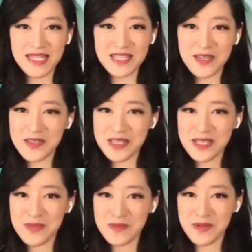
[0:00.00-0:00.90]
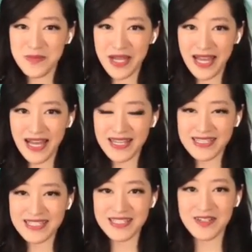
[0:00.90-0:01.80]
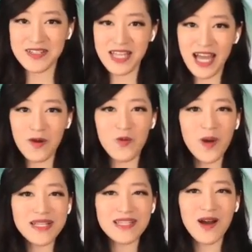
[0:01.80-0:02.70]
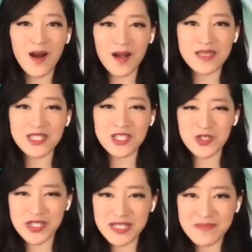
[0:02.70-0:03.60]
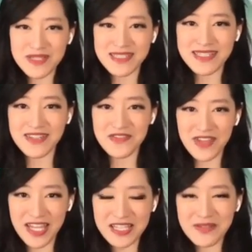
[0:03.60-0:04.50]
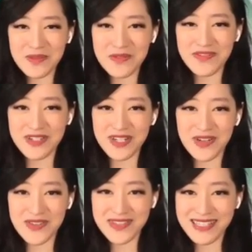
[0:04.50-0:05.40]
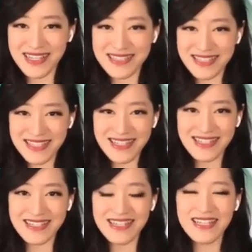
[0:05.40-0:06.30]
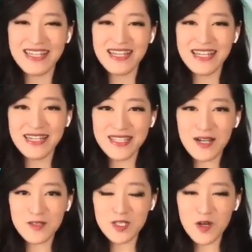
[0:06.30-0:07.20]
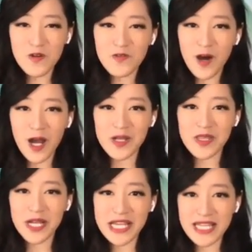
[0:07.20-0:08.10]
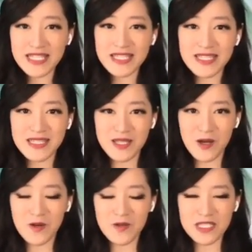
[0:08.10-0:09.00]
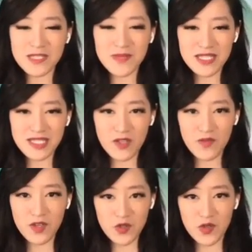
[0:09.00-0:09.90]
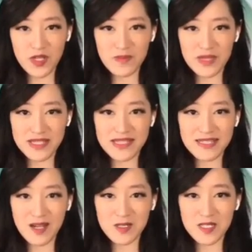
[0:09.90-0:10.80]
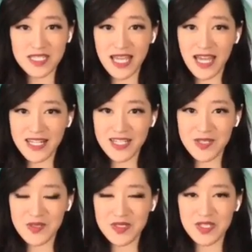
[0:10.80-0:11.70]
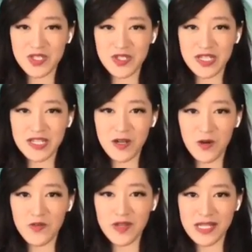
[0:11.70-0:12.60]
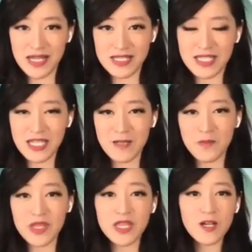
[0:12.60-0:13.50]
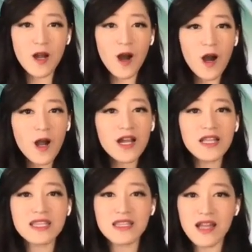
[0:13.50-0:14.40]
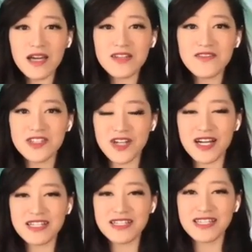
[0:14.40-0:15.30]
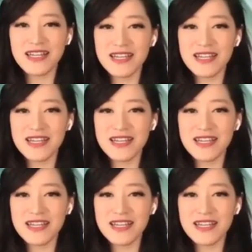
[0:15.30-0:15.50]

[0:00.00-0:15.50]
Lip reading: Another thing people might ask are that what are the treatments available for COVID 19? Now, so far, there is no specific treatment that doctors can use to treat COVID 19, but there are a lot of drugs